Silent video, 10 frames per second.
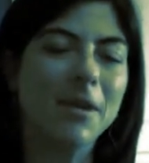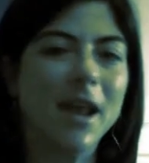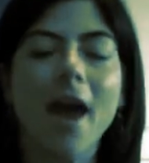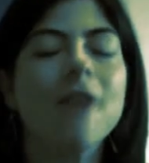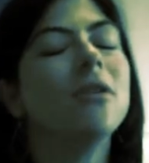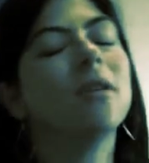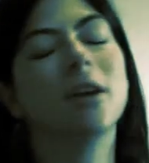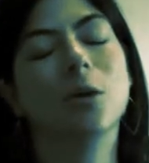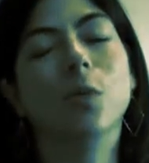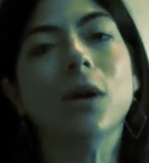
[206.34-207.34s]

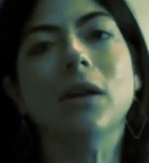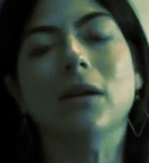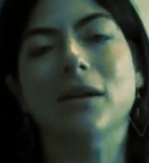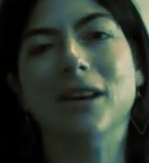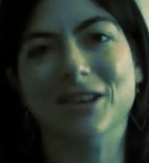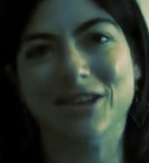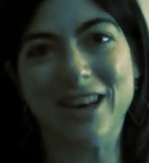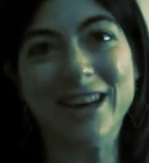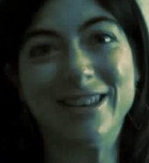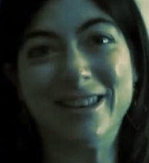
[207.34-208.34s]
Everything really is
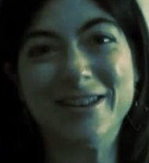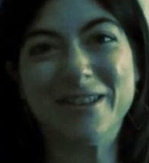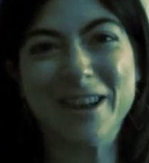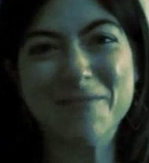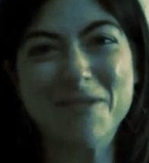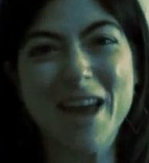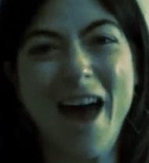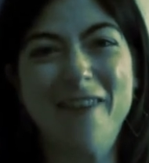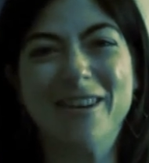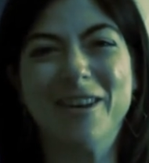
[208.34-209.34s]
changing. You can be
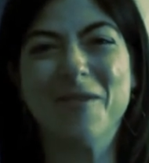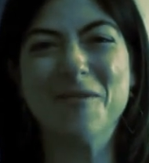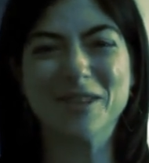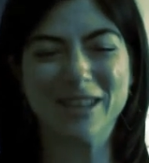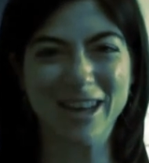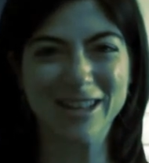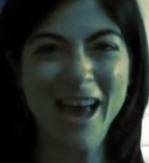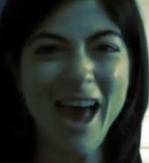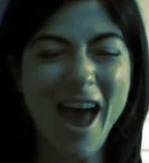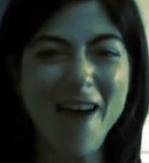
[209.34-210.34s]
having almost sex
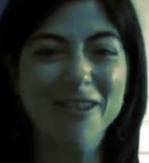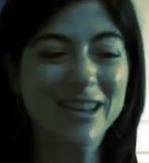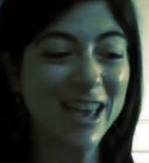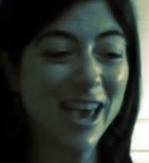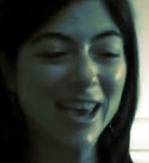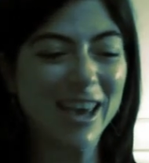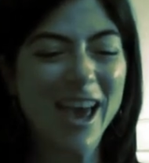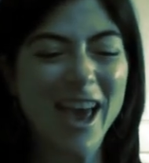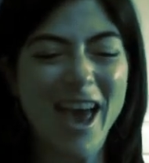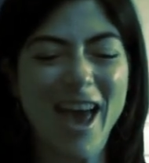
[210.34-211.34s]
every day,
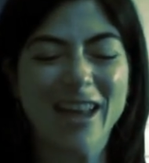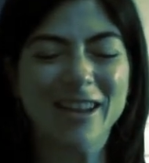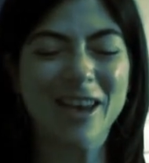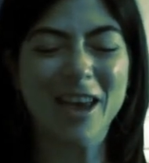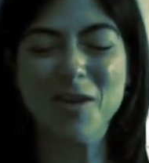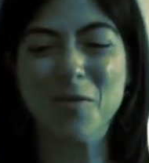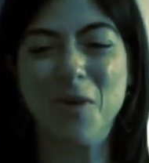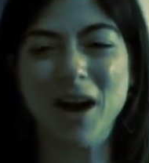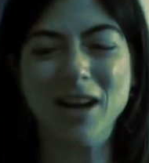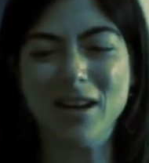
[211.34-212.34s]
and your
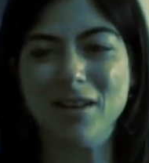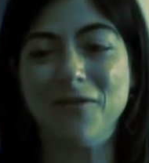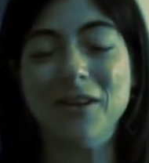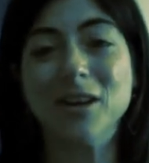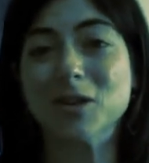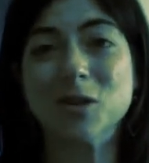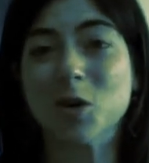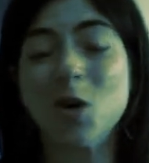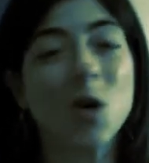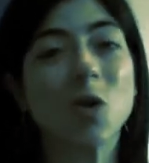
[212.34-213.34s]
body feels
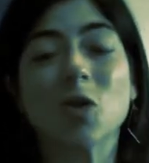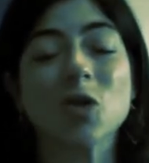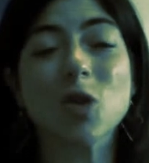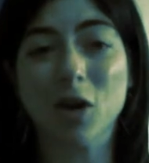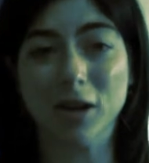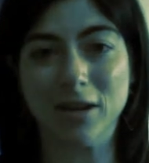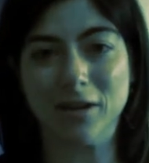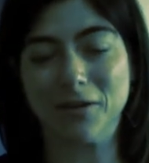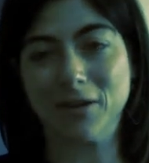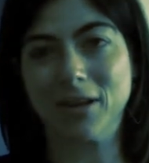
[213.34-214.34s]
totally
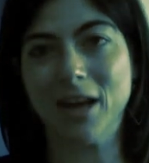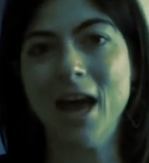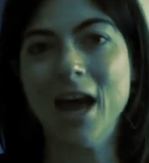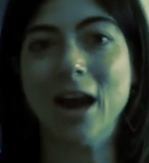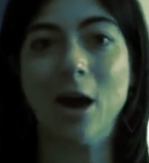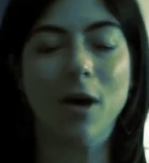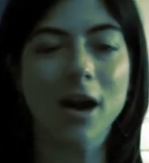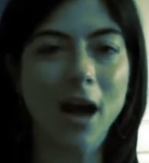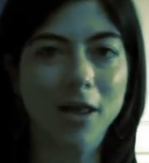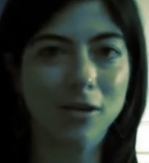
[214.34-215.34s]
different. Now,
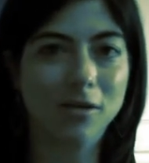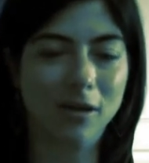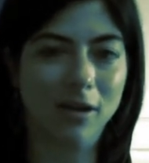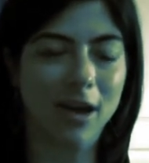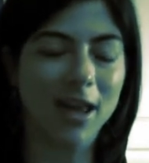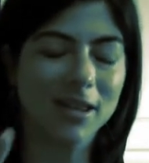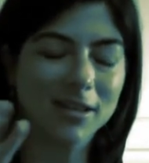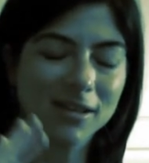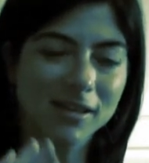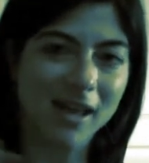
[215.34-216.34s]
another thing, and this
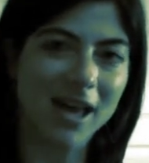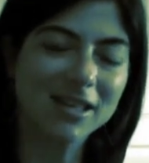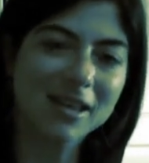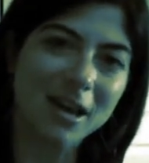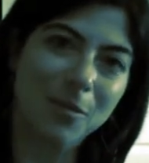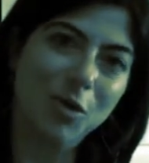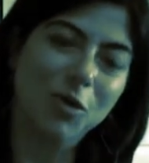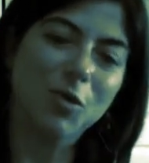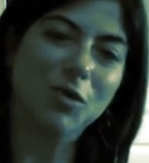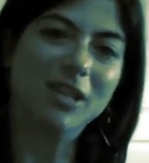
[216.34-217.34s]
is the last thing I want
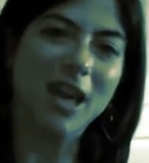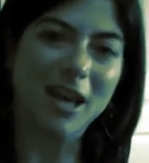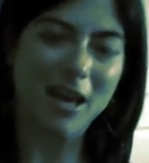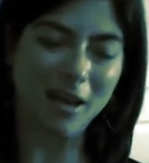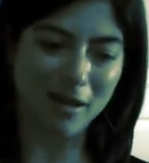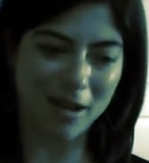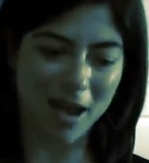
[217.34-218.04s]
to say